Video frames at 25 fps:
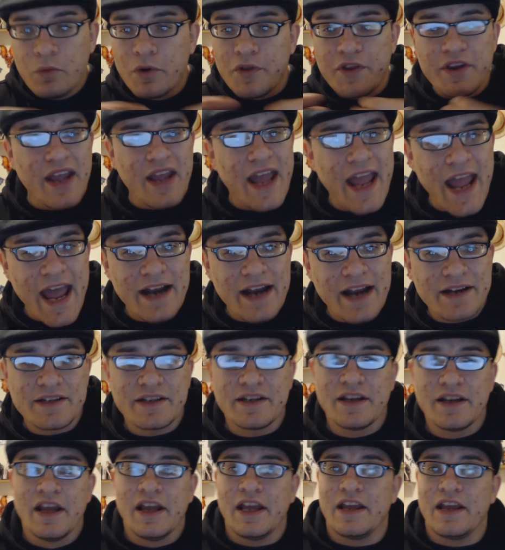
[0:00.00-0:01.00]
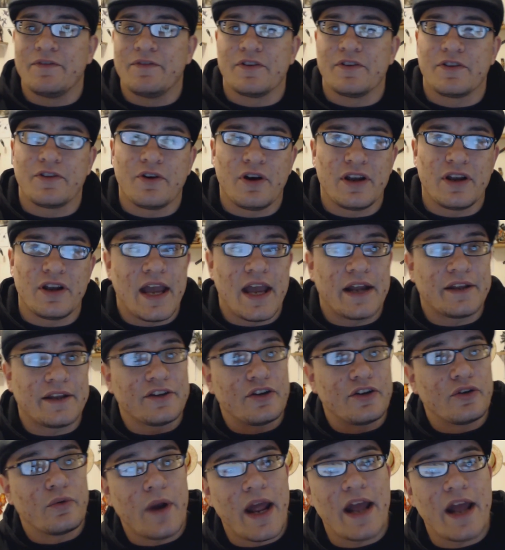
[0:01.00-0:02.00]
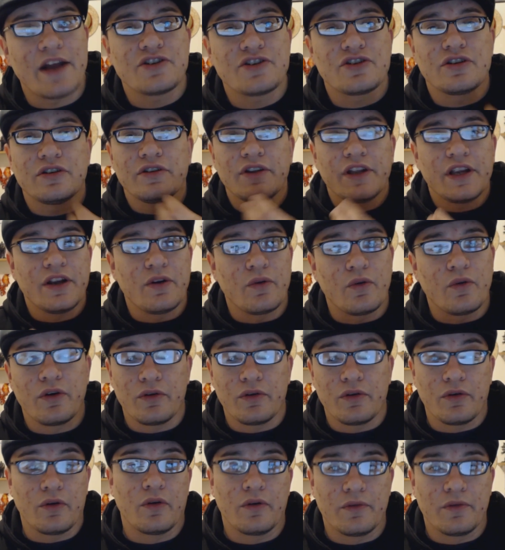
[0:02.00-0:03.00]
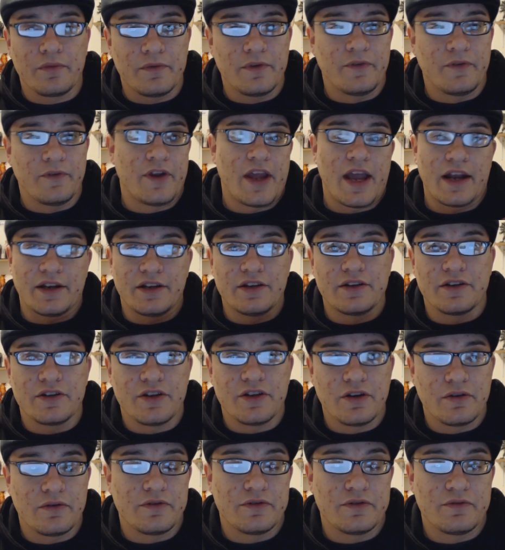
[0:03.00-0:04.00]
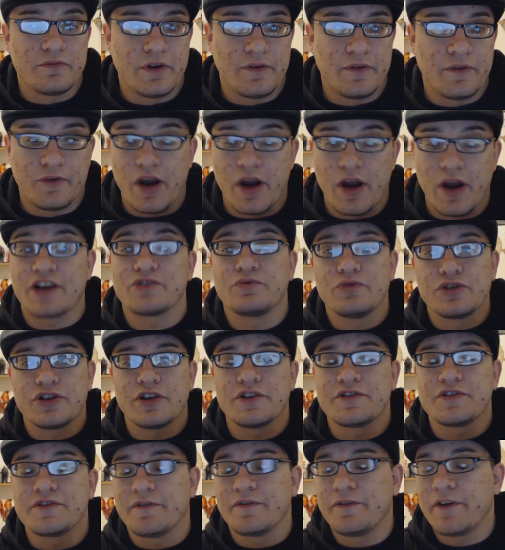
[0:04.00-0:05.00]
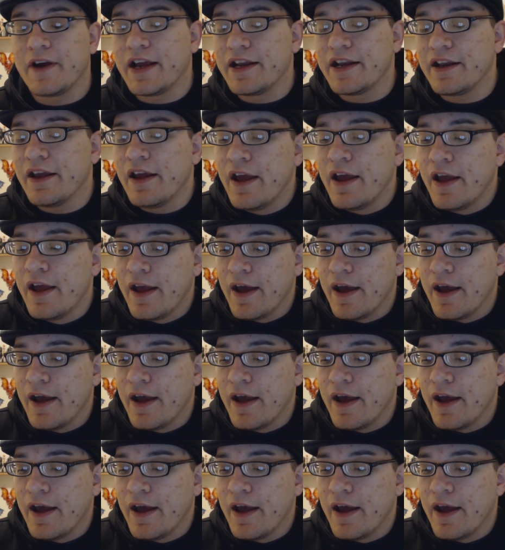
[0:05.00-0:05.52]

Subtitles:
whether you acted, if you thought you acted irrationally or if you acted, you know, if your acts were justified.